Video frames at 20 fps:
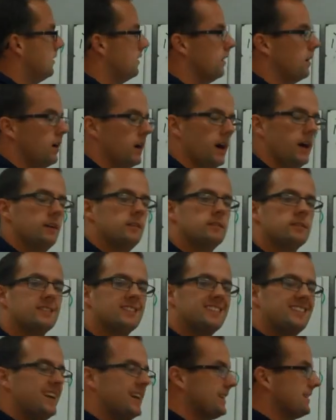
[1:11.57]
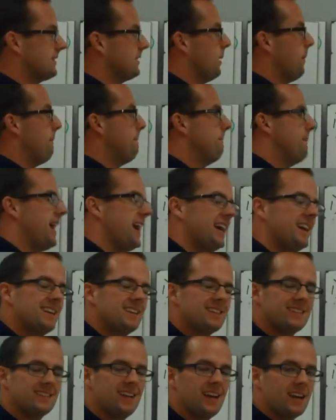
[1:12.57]
Alright, 6
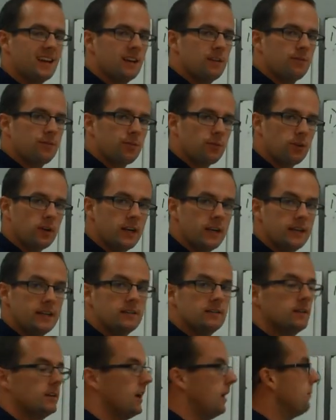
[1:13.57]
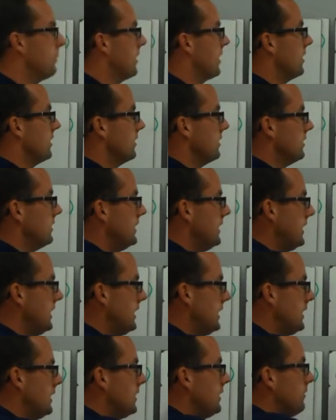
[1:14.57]
minus negative 3. I'm going to
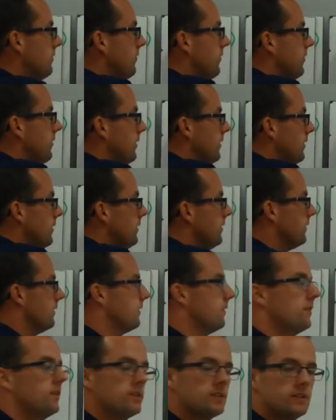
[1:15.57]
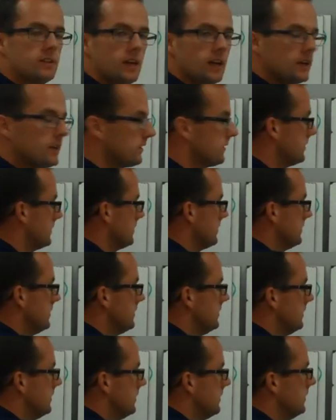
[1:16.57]
leave the 6.
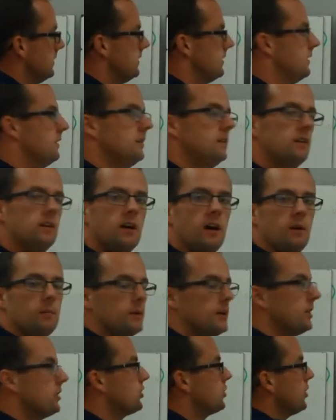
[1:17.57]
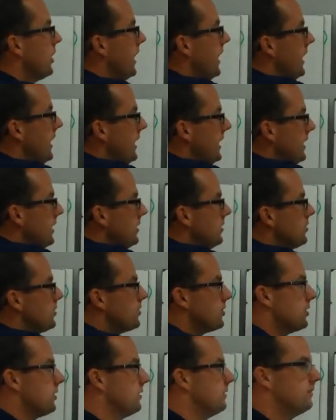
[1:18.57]
I'm going to
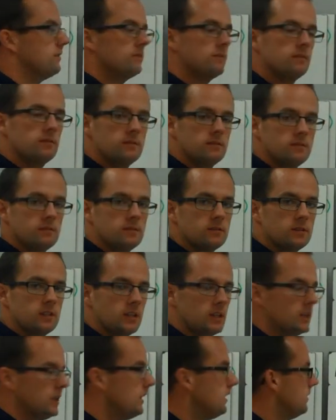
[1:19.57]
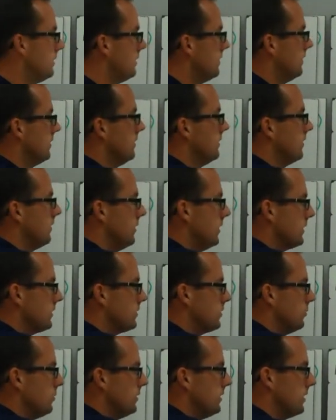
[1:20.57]
change this
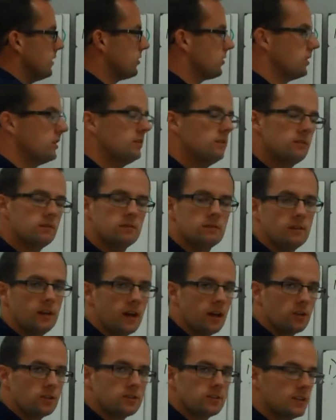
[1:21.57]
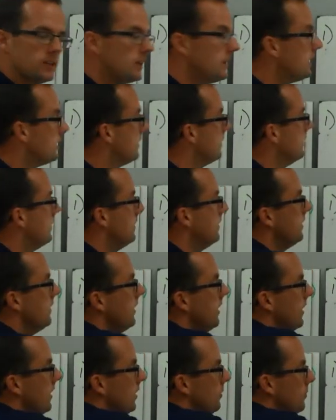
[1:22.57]
to addition, LC.
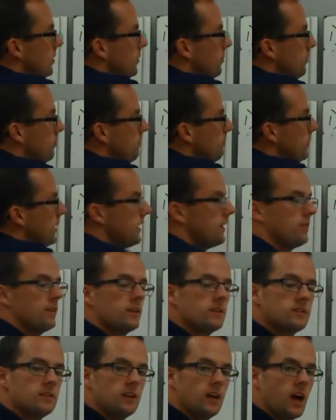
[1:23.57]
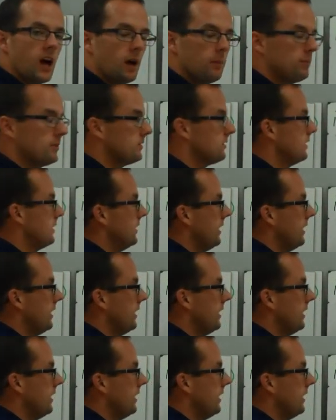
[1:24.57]
And I'm going to make this the opposite,